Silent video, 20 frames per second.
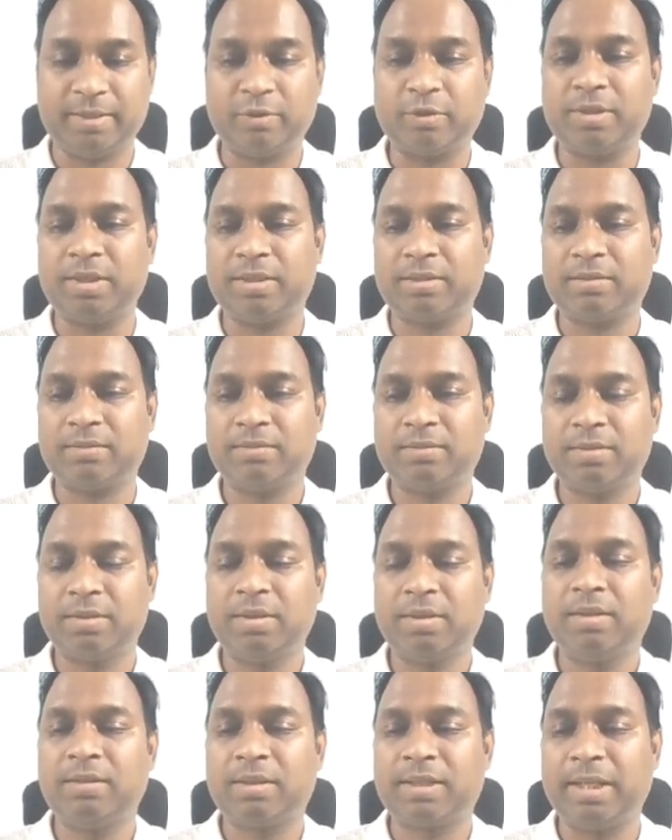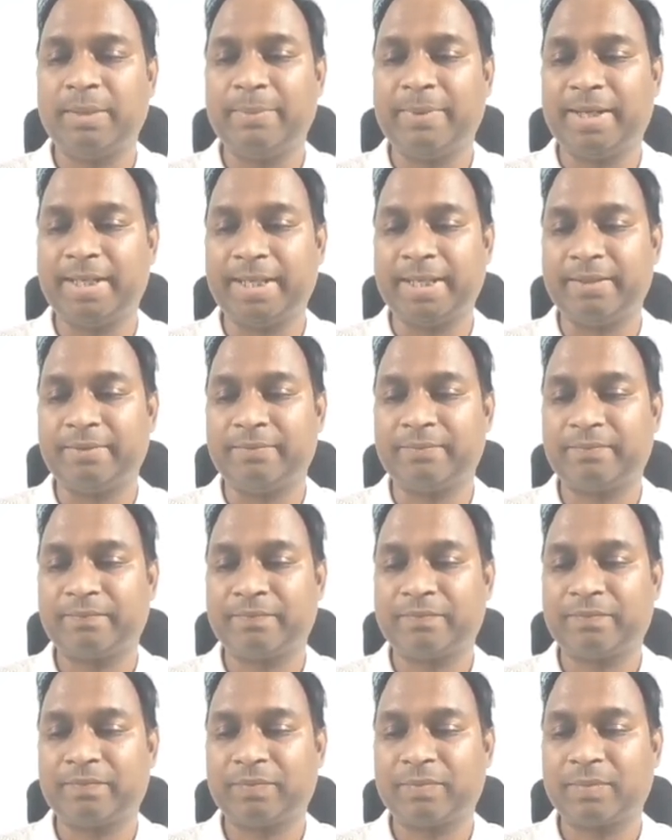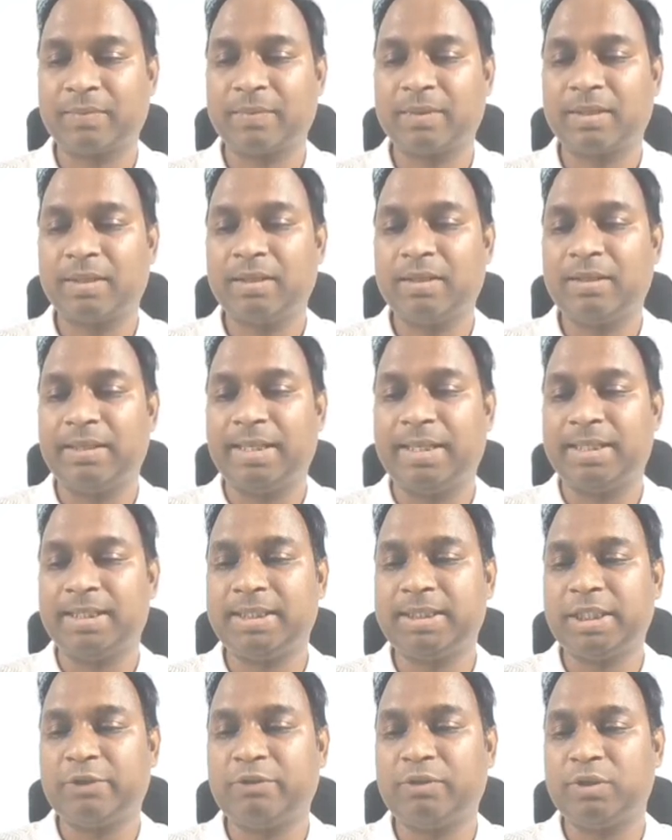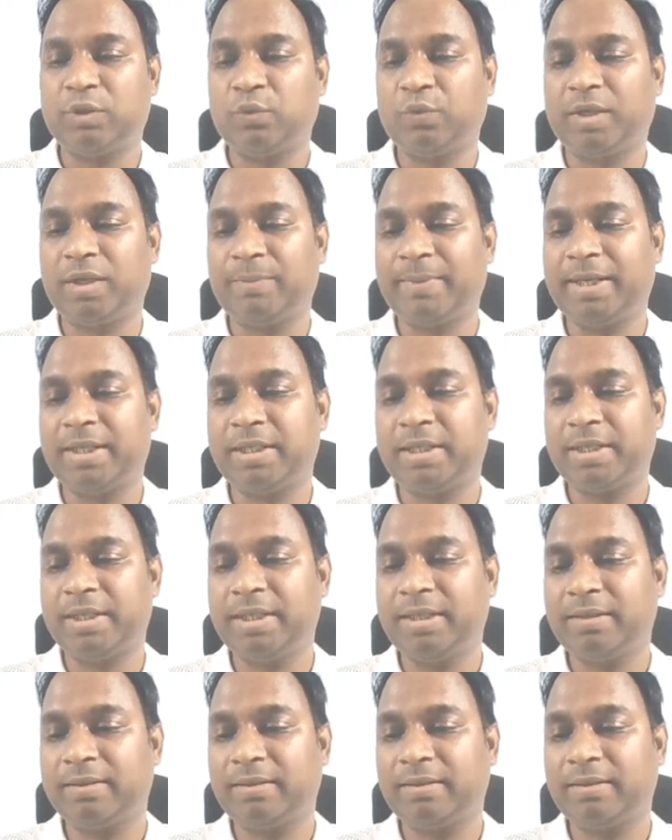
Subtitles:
Okay, 3 by 9. That is equal to 1 by 3.